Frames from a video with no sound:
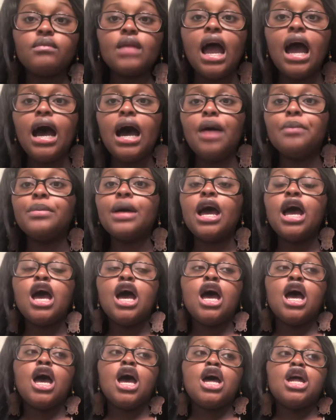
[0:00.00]

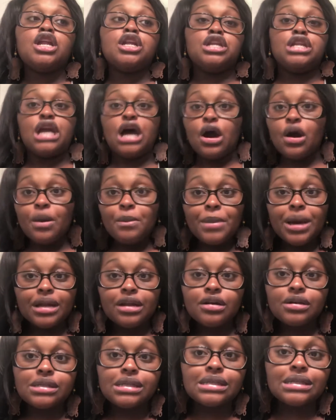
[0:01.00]
No, my
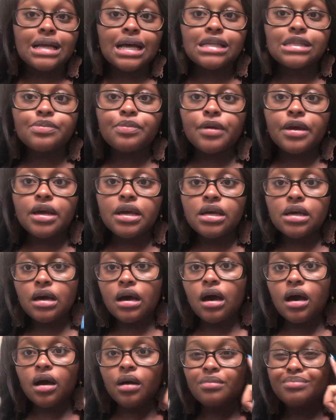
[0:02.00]
nose is not spread.
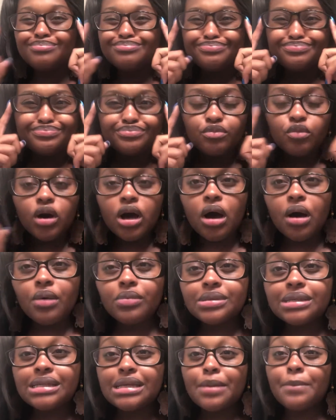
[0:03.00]

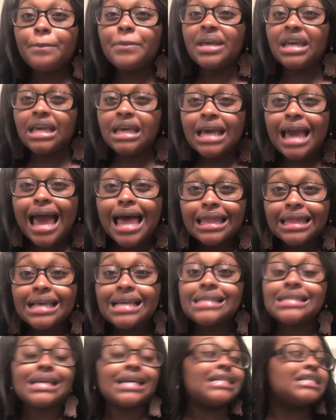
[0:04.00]
Well, to me at
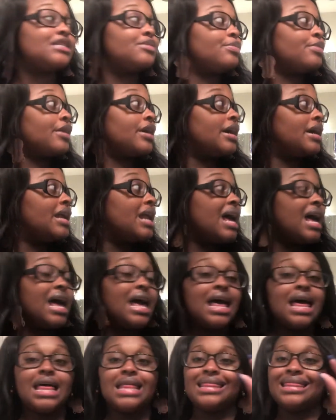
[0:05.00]
least, it spread
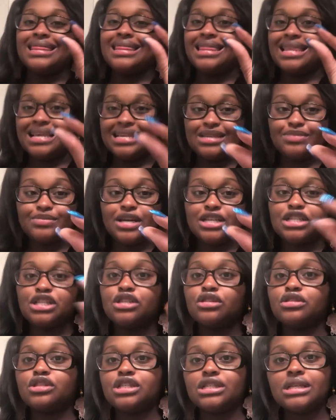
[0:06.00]
this much,
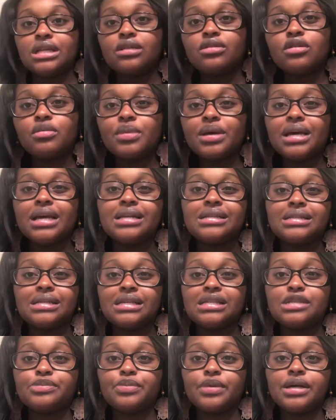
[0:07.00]
so just a little bit. It
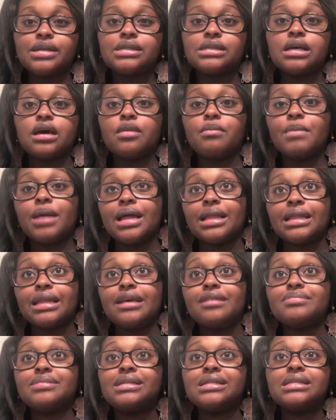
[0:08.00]
did spread some. My
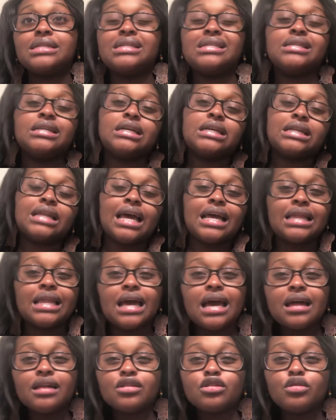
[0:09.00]
lips look like they
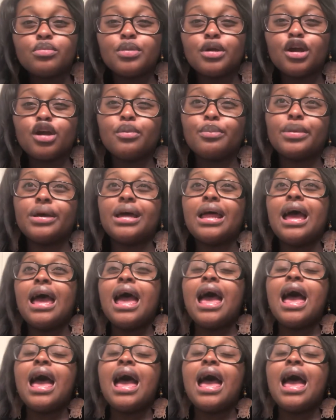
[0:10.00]
got a little bigger, but